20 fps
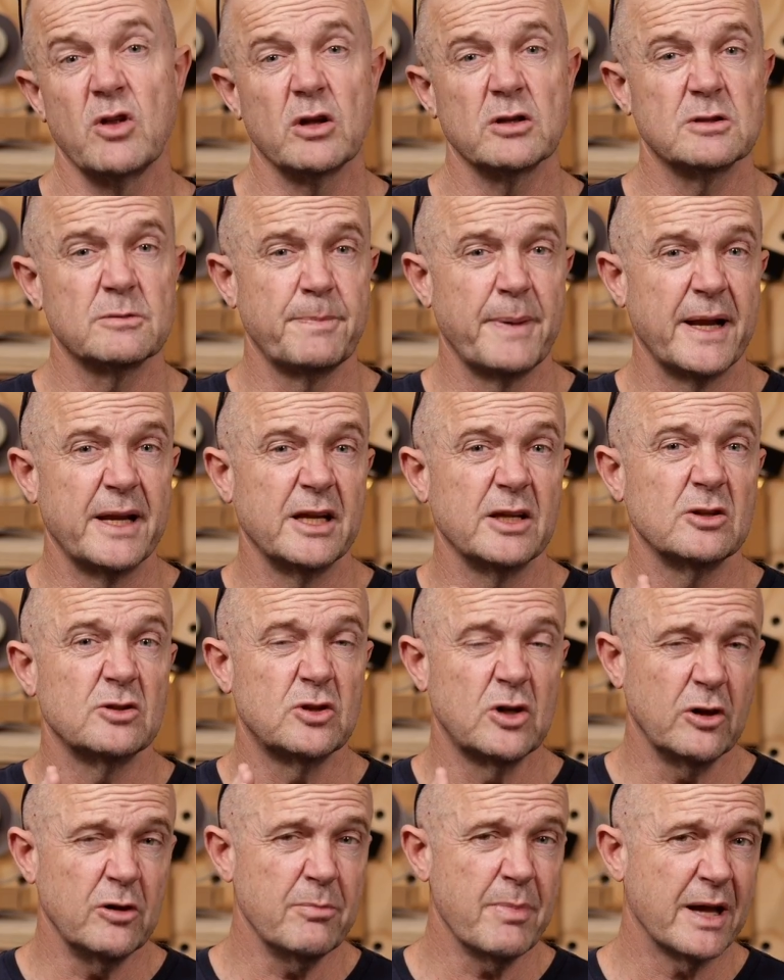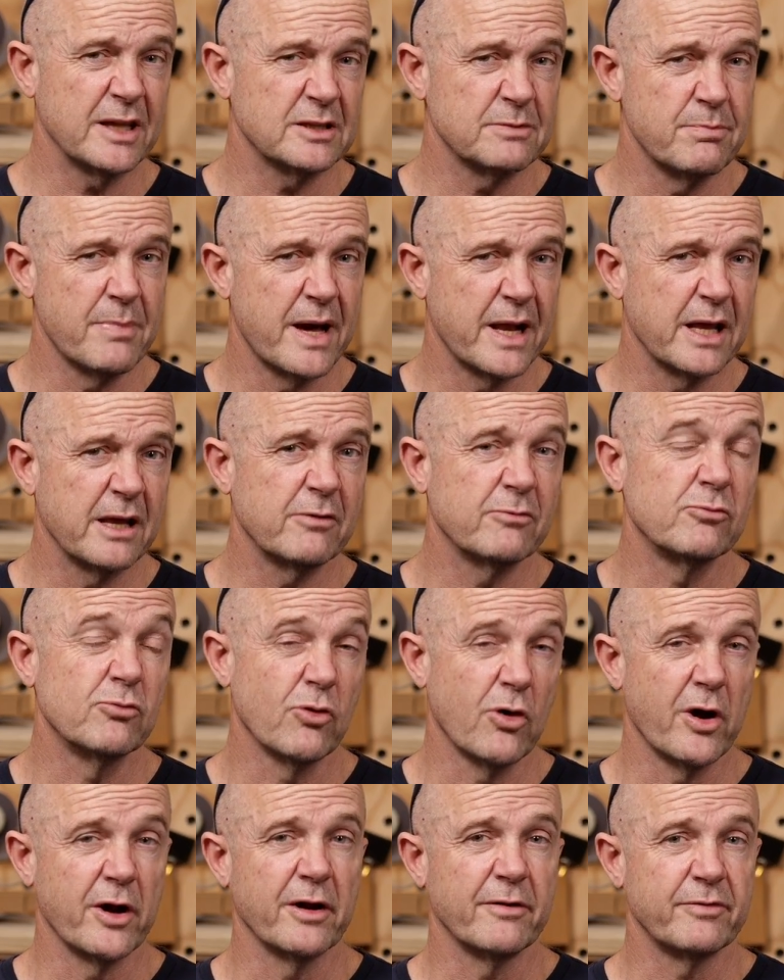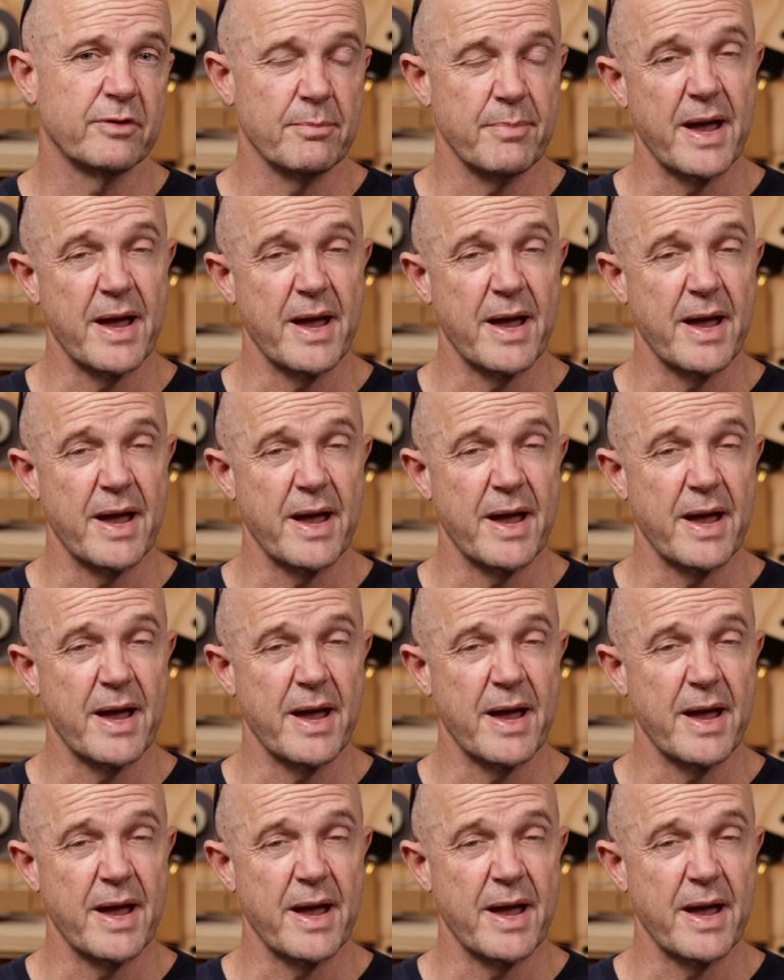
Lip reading: not spending too much money right off the